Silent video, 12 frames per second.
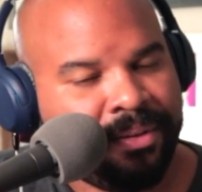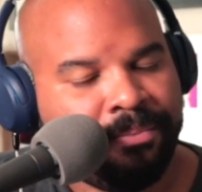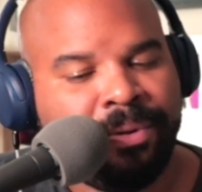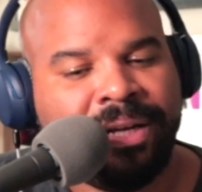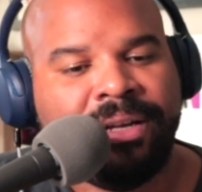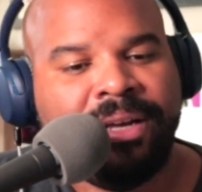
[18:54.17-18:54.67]

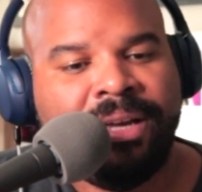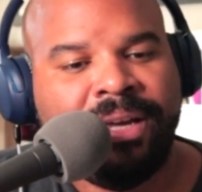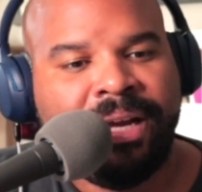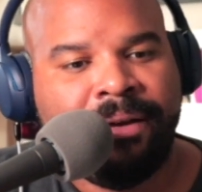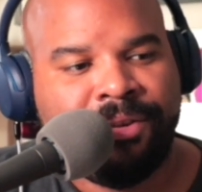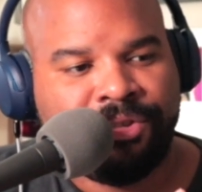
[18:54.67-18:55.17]
but
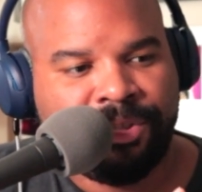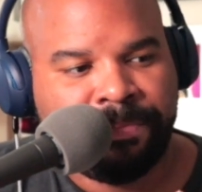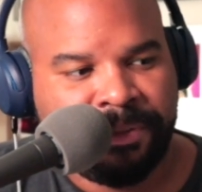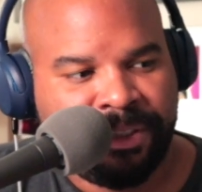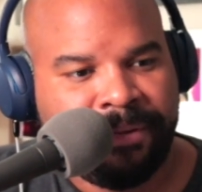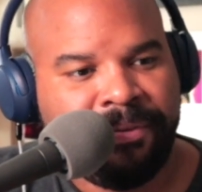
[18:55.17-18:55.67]
if there's a
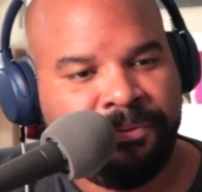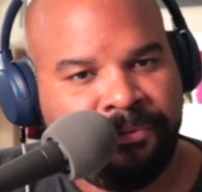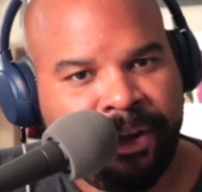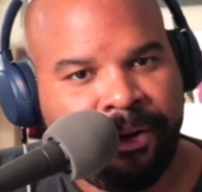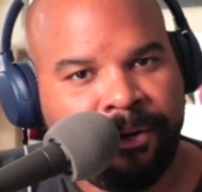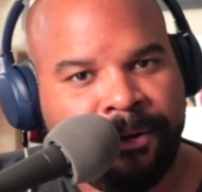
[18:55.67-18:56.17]
specific
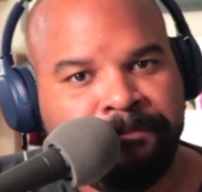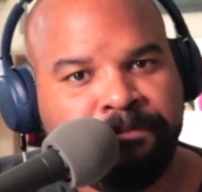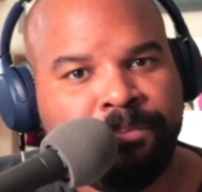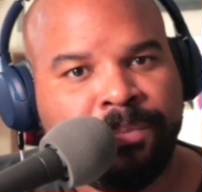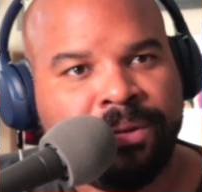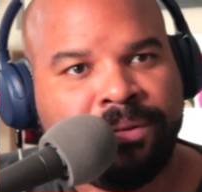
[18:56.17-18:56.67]
figure
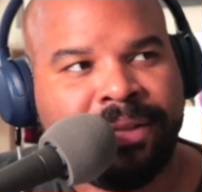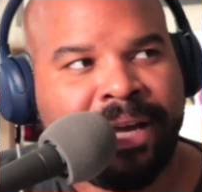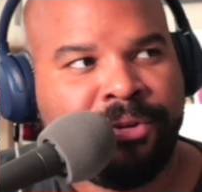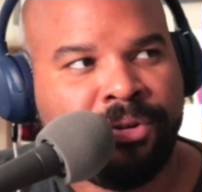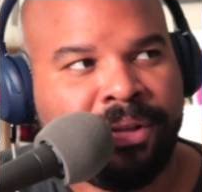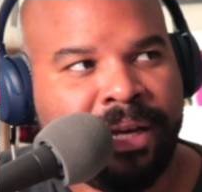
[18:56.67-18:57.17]

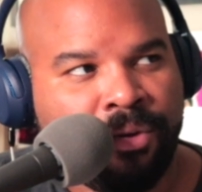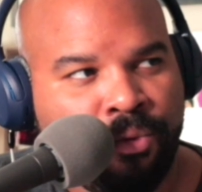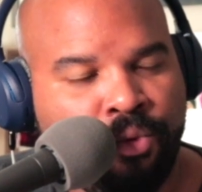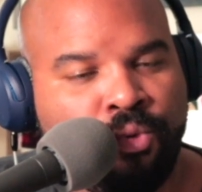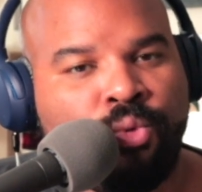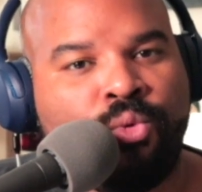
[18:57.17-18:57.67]
that you're like,
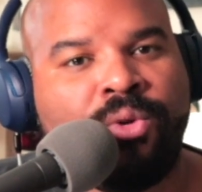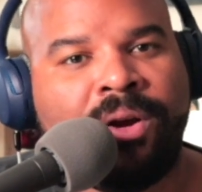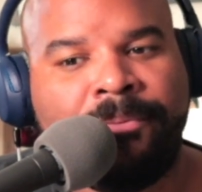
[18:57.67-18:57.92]
ooh,